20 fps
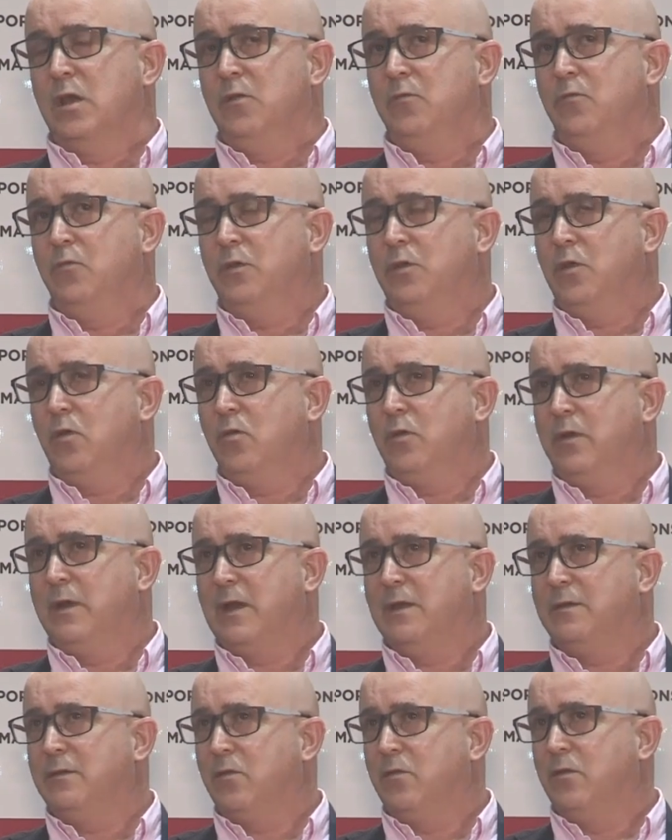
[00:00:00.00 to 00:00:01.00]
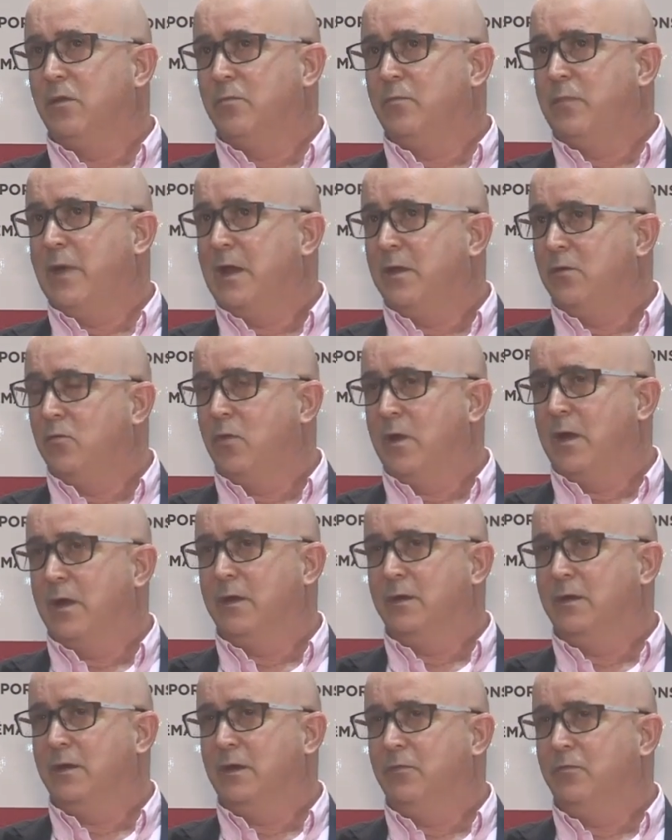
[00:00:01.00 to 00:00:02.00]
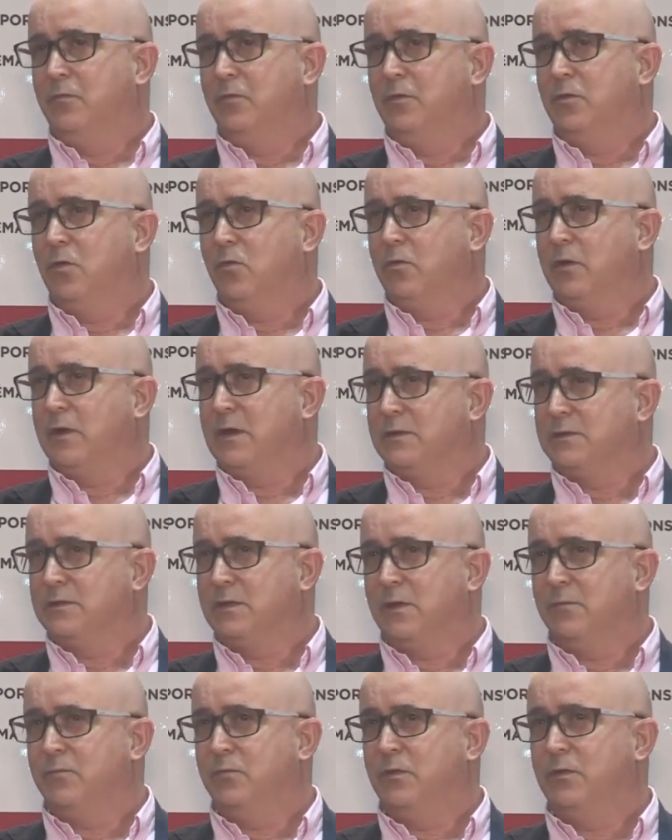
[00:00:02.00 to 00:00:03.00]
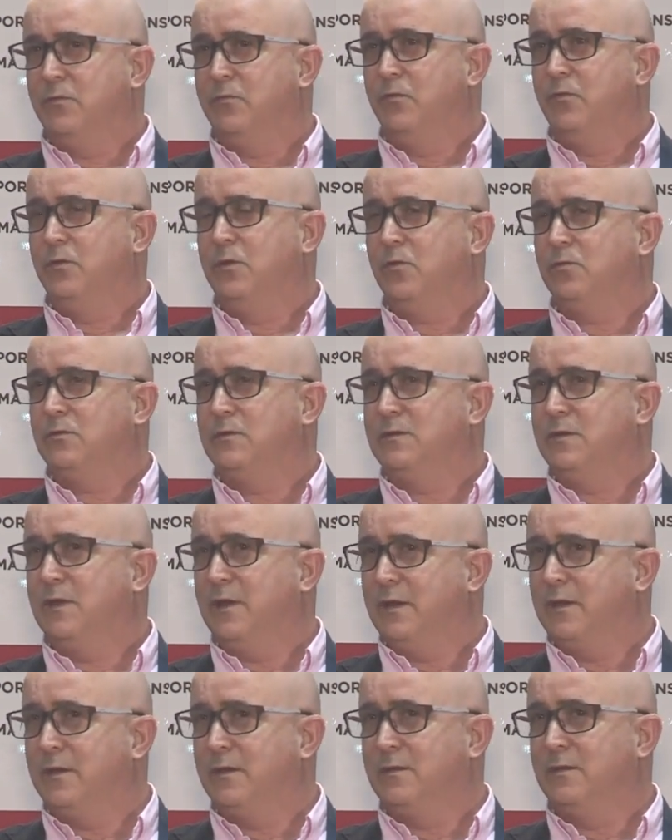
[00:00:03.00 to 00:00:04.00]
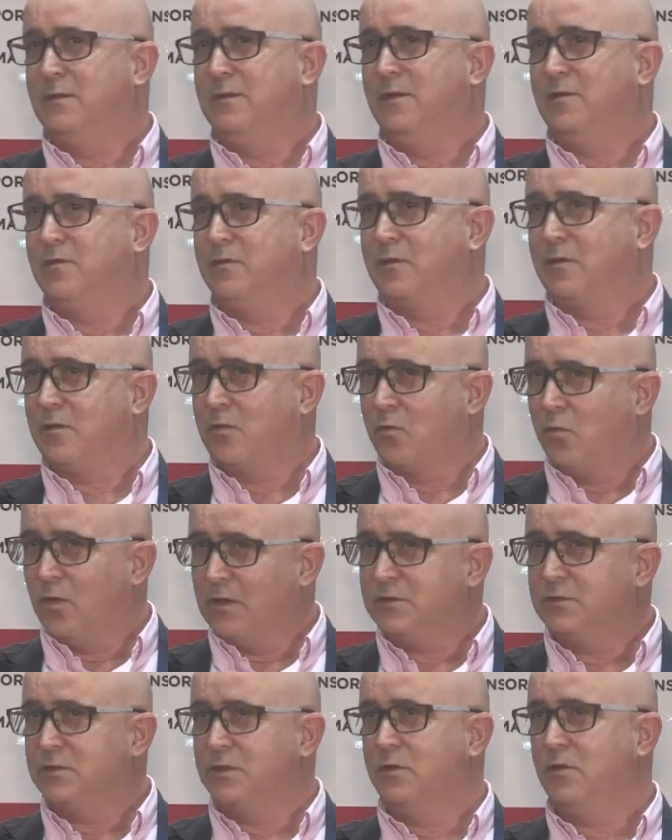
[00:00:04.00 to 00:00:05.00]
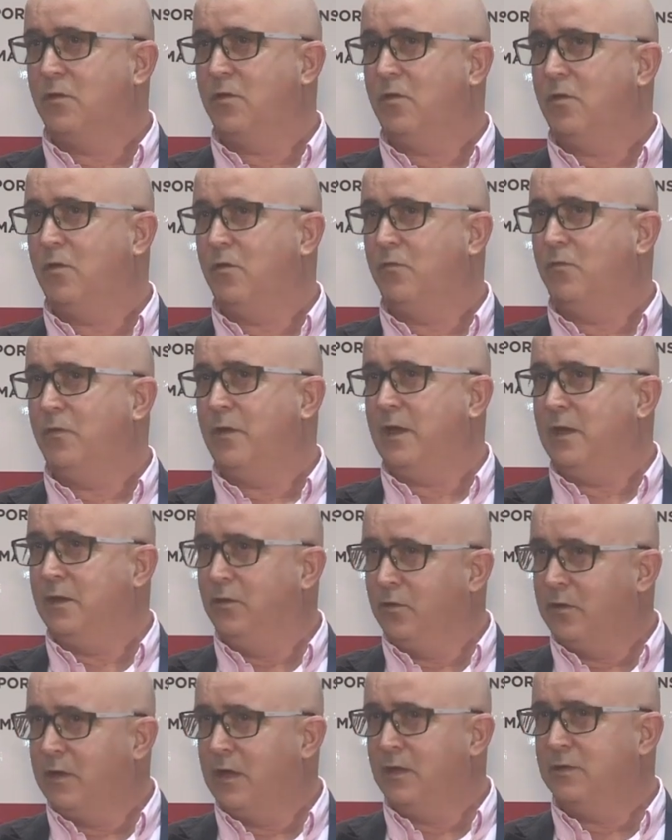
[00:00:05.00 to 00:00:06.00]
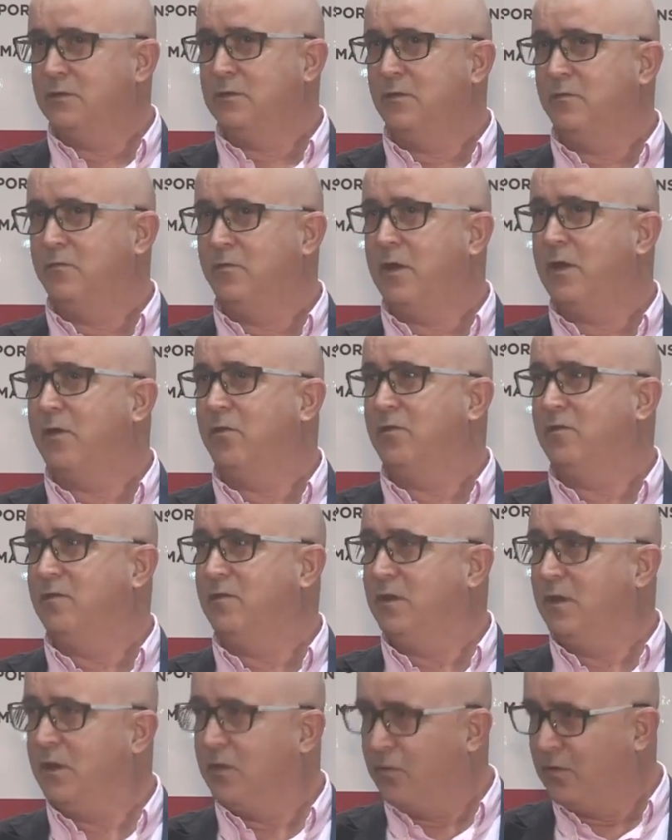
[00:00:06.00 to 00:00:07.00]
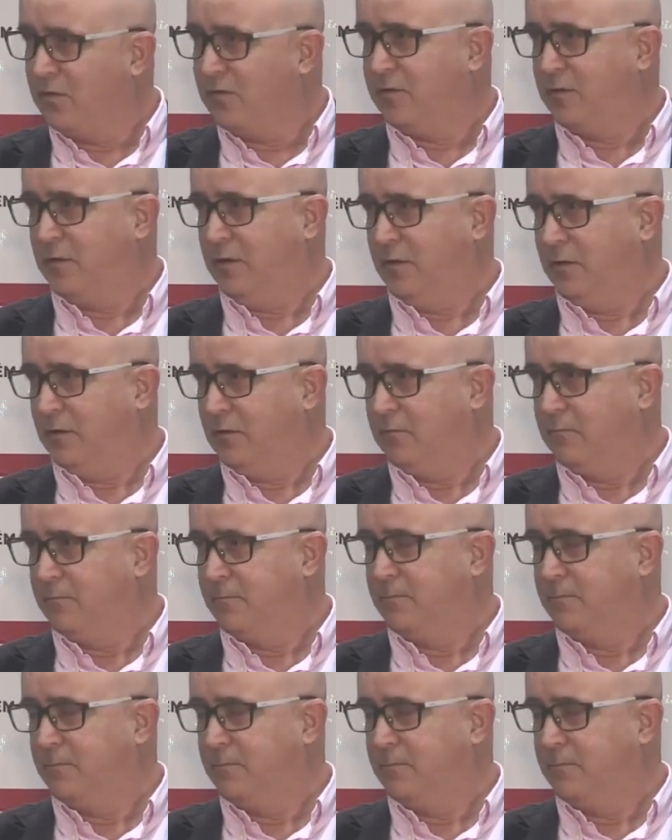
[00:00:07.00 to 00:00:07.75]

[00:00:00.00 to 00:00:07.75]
if we don't get on the bandwagon, if we don't catch up, if we don't take this question of education very seriously,